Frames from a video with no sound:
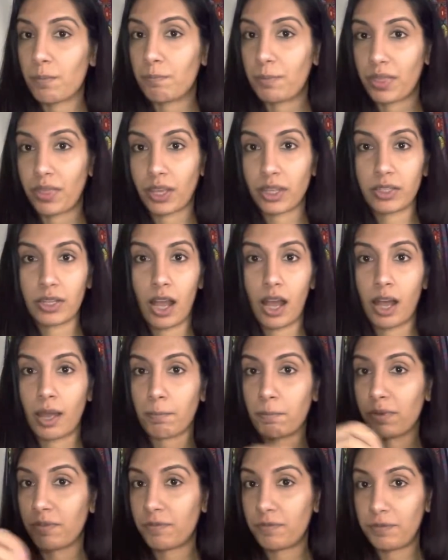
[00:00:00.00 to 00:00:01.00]
mythic
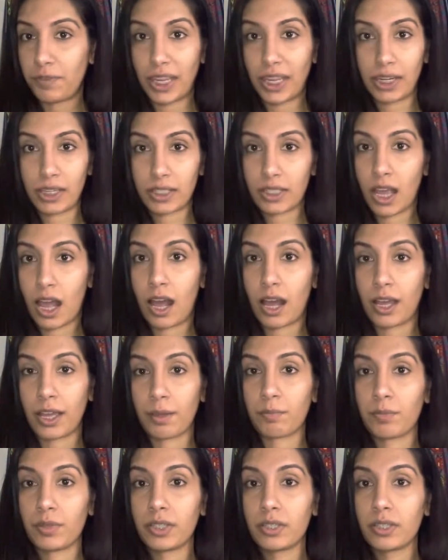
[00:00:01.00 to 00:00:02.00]
time, fate of
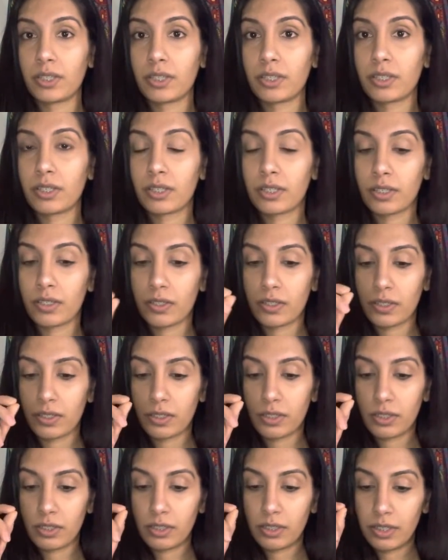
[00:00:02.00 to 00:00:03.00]
time.
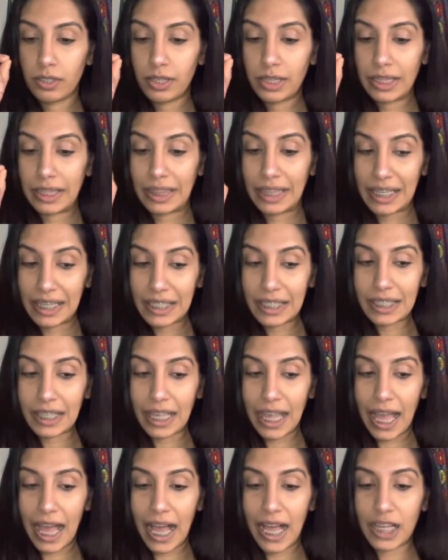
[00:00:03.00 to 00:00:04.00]
This
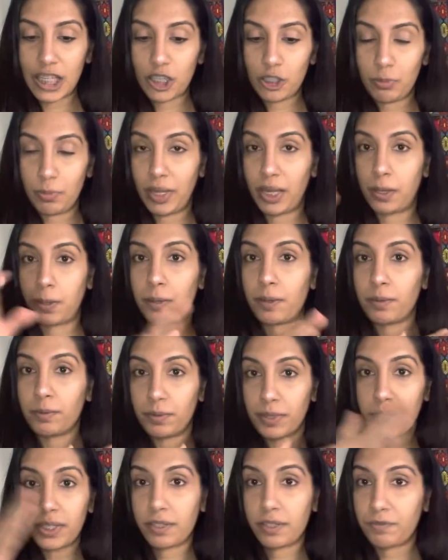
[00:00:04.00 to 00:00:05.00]
has been,
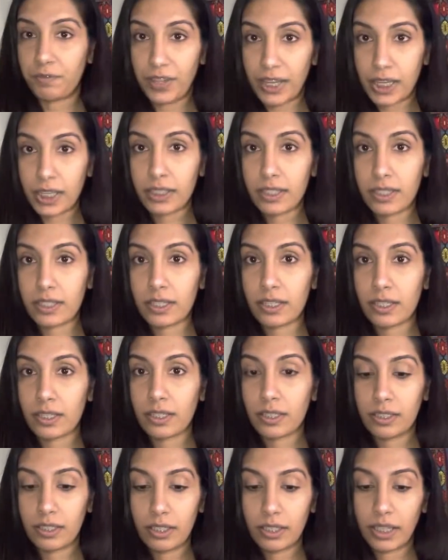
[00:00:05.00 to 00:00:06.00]
this is fixed.
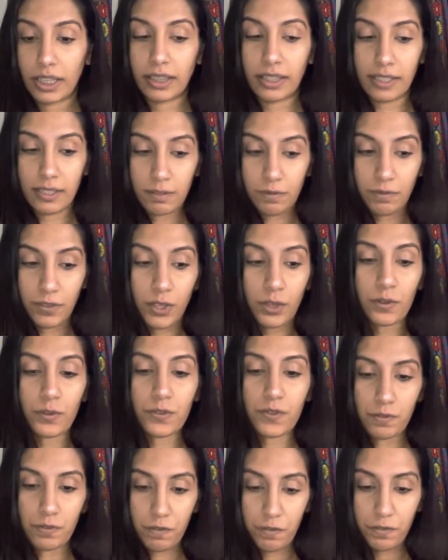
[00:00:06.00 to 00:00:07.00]
Like this
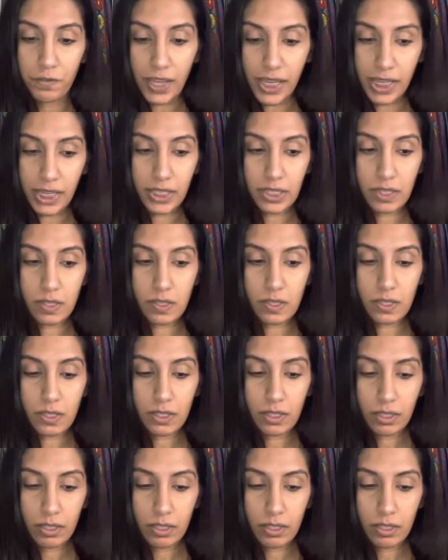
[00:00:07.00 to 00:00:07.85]
feels fixed.